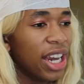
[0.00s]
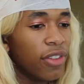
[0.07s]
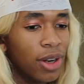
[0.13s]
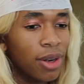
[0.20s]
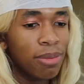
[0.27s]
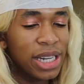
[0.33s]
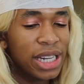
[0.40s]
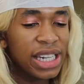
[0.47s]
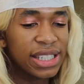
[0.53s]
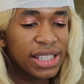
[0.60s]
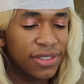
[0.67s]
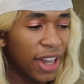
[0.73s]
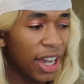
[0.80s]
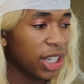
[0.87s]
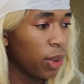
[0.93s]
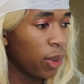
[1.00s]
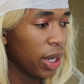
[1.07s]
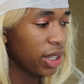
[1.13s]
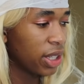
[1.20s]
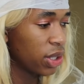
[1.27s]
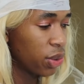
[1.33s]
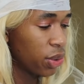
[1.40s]
everyone please evacuate
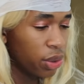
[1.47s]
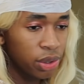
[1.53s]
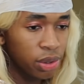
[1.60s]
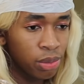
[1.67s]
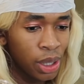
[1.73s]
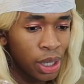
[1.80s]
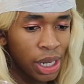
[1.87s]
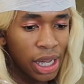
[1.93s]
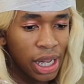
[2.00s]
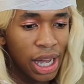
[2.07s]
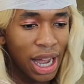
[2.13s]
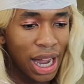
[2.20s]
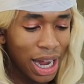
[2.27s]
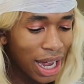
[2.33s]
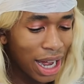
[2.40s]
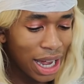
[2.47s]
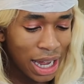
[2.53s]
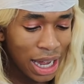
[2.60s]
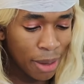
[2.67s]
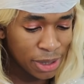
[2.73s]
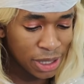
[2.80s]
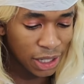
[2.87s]
this room?
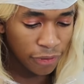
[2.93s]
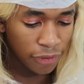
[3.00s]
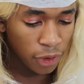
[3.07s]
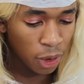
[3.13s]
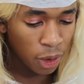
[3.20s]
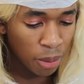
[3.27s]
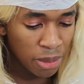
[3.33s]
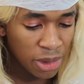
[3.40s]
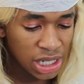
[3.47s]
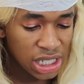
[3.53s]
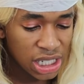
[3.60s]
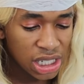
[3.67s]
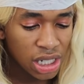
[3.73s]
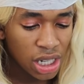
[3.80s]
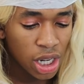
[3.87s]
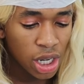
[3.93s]
Except for Ms.